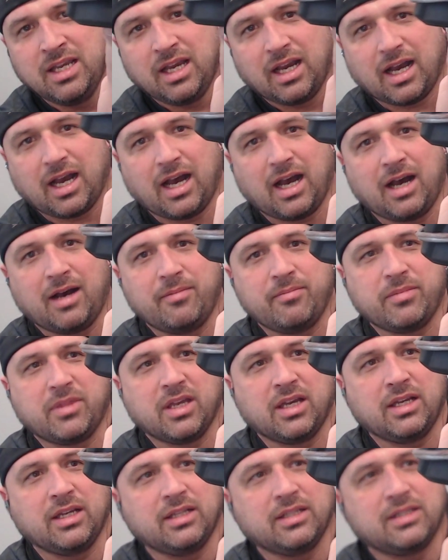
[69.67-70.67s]

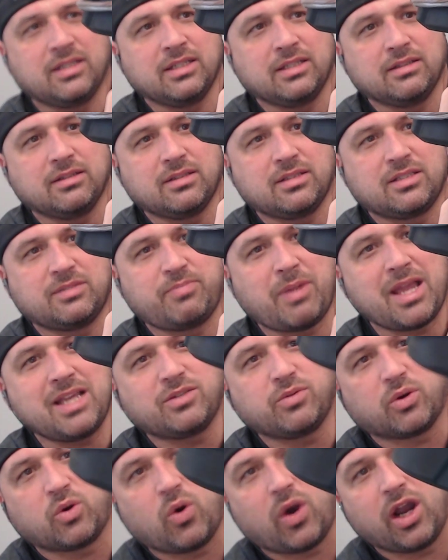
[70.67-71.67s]
The space
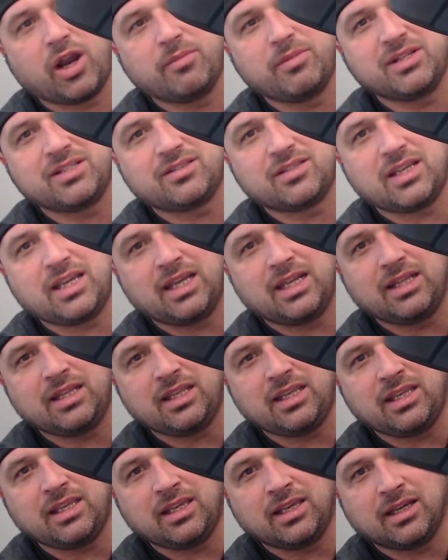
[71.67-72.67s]
requirements in
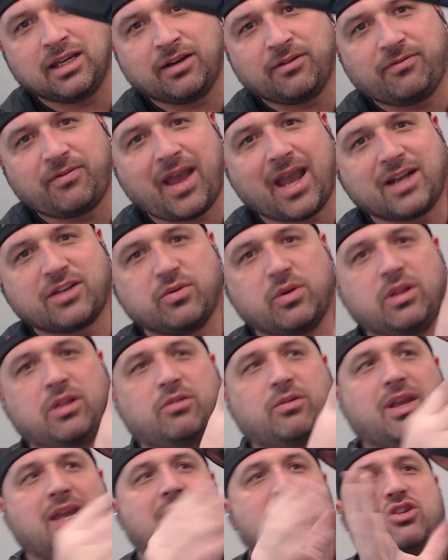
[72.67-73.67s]
the factory
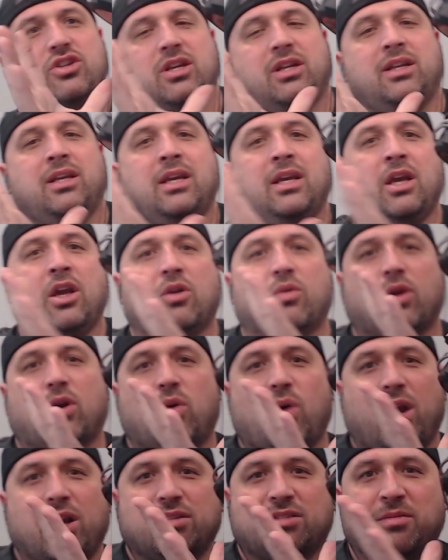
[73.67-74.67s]
location
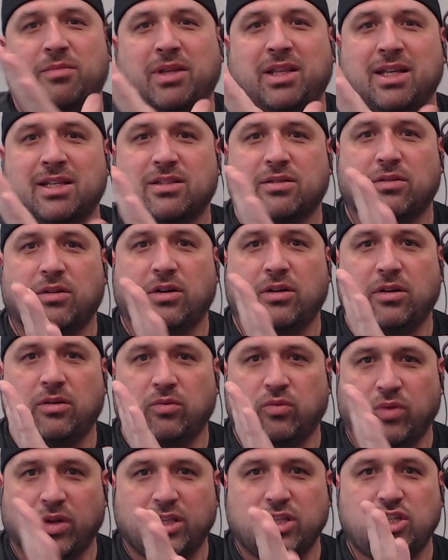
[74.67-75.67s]
require something that's
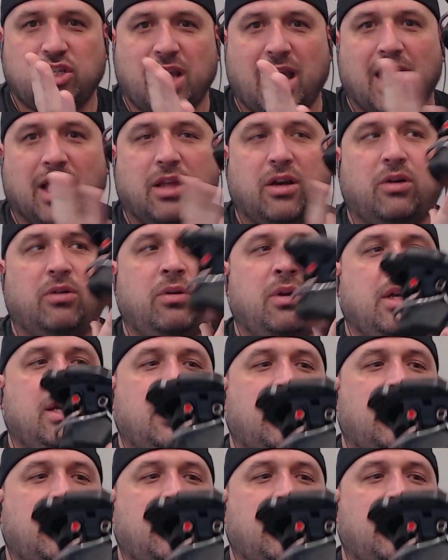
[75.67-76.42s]
really shallow.